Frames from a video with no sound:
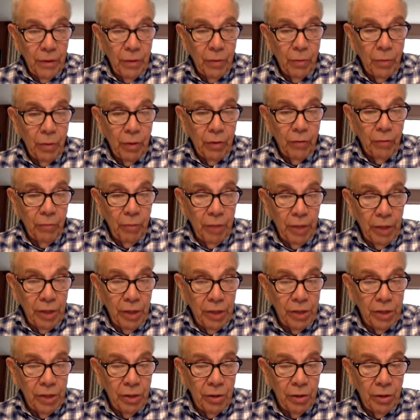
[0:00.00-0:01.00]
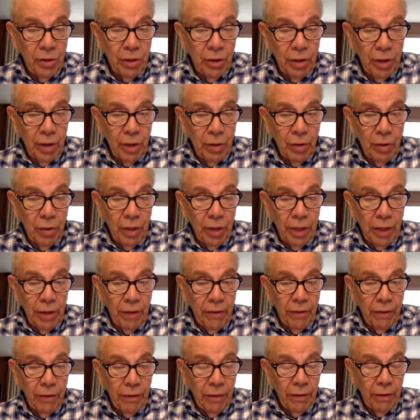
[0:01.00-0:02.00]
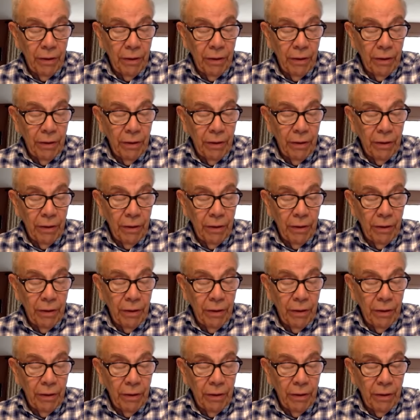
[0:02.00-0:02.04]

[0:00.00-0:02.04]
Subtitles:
one of peace and good health.